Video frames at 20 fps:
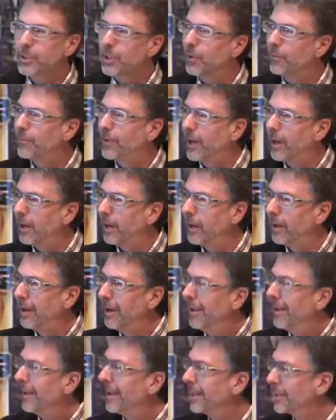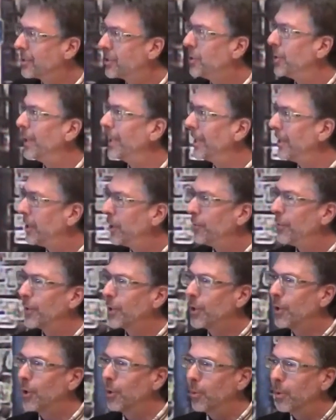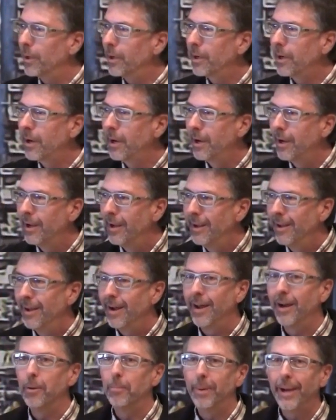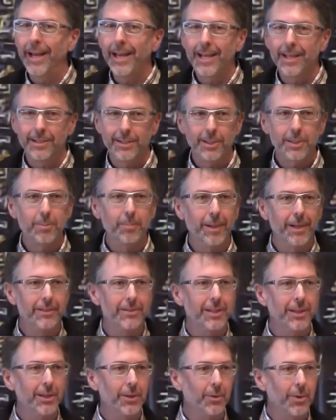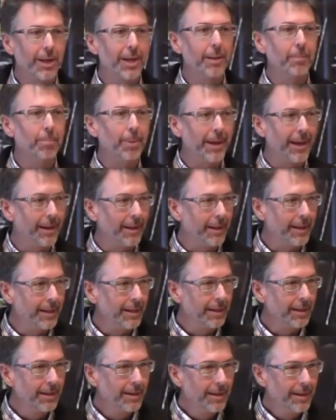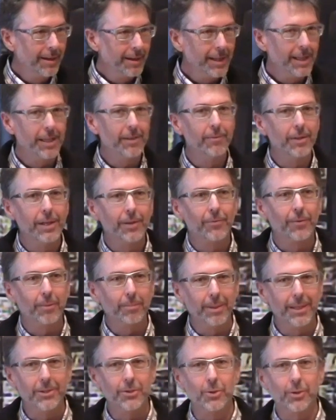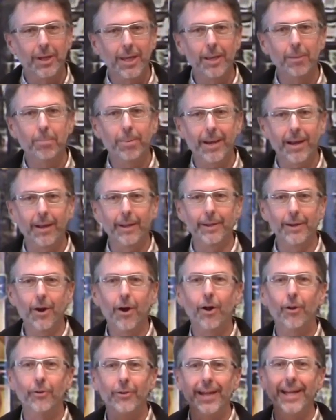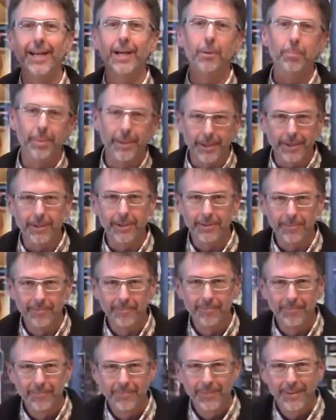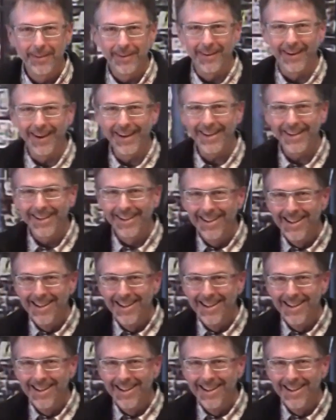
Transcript: so far, is doing the difficult work. On a bike, it just means that you keep pedaling even if it means you keep pedaling all day uphill, right?